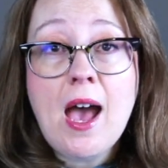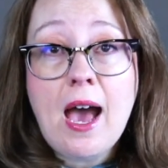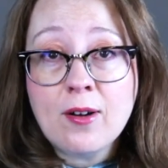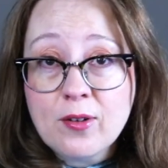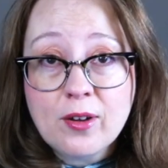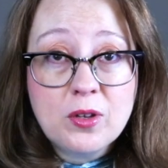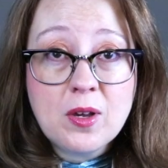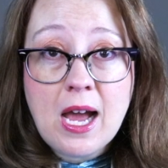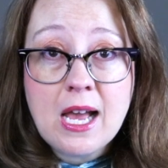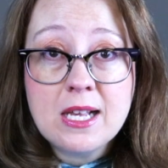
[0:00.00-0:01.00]
I don't know if you
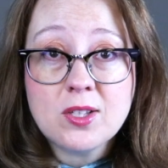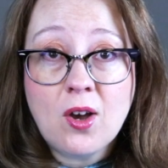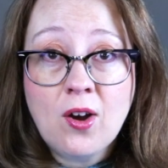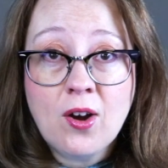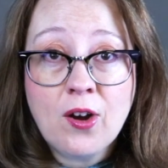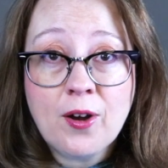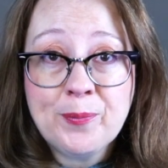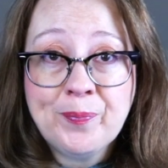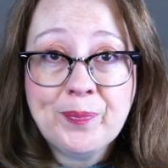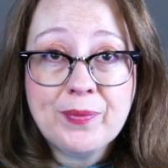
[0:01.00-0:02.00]
guys
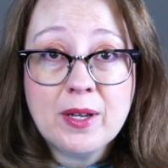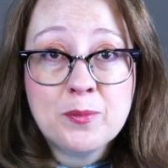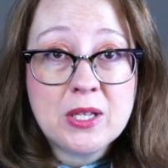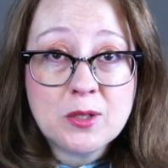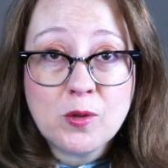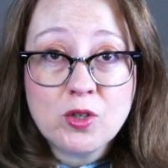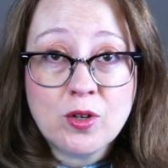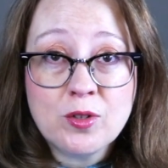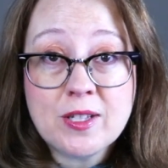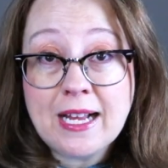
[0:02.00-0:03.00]
are obsessed with
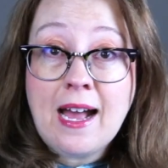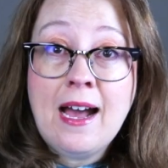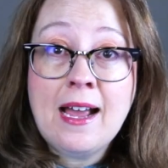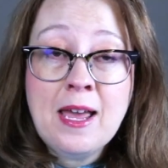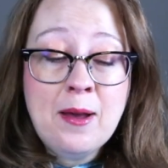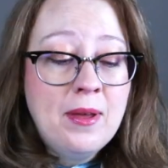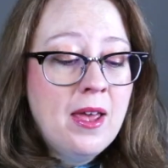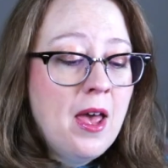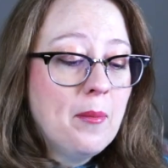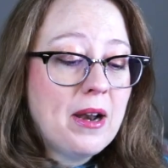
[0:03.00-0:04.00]
journals like I am,
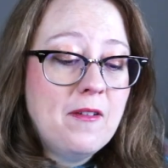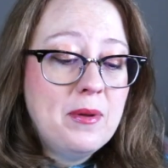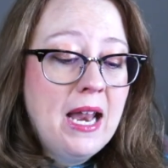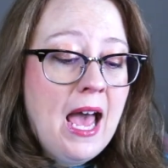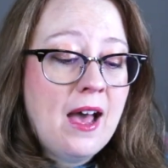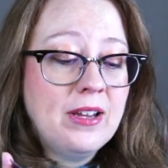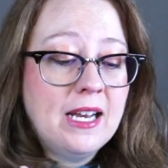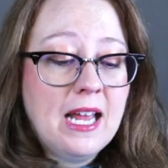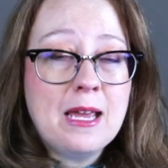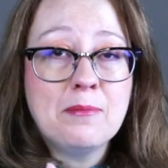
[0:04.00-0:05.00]
but I've been
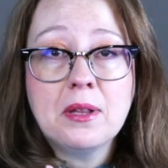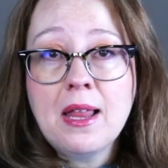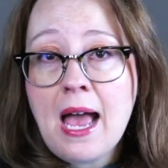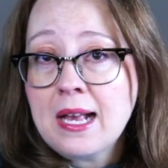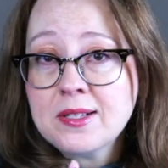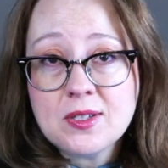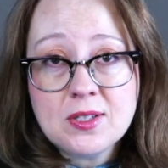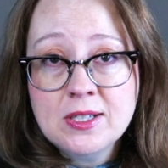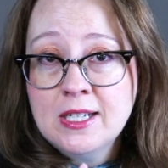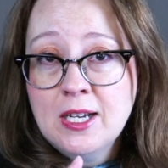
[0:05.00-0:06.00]
having a
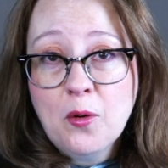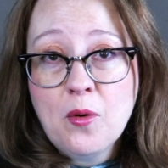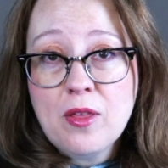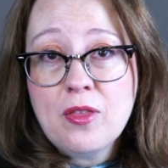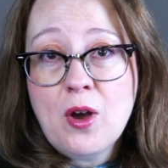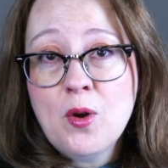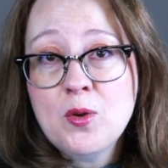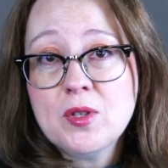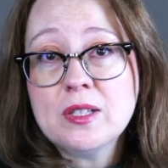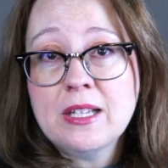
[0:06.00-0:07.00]
blast with
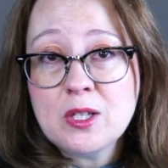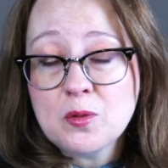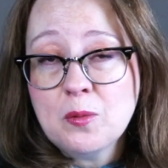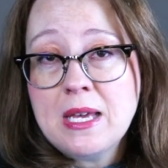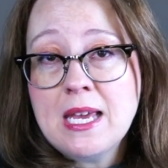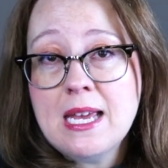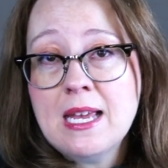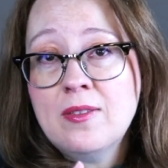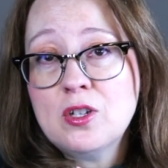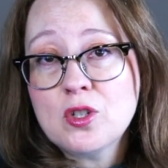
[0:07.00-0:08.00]
those. Links will be
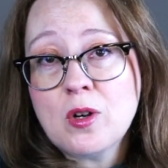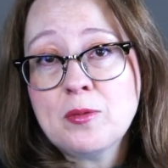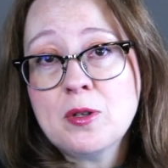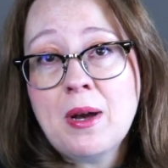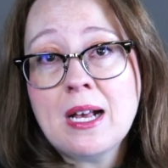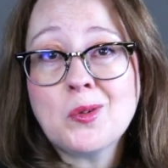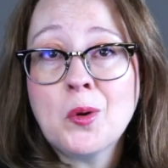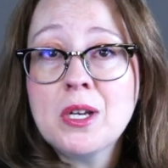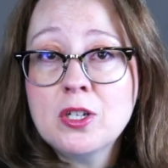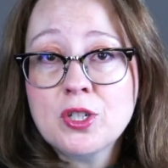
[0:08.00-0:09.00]
in the description box, or
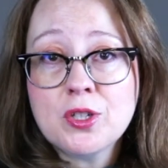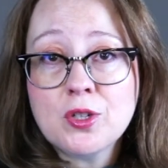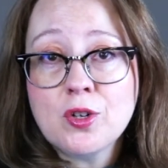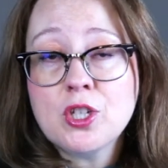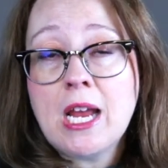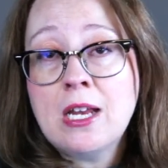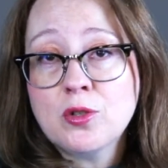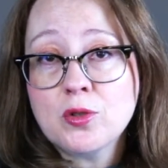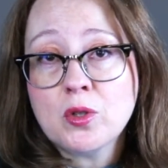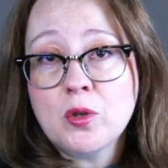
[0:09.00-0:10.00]
you can just search
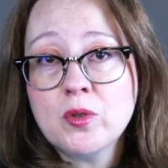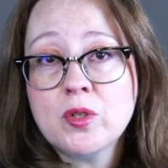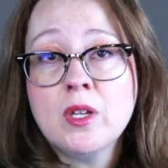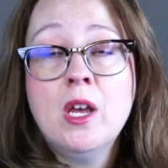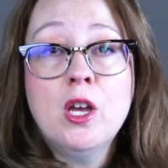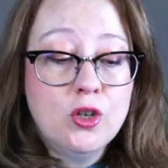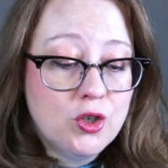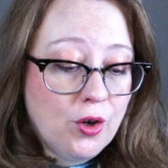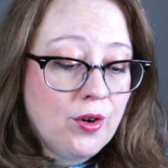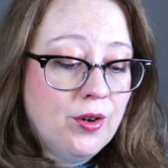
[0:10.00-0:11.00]
Angel Souls
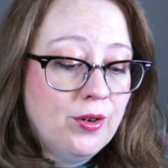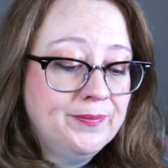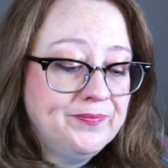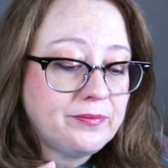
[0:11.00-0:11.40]
Journal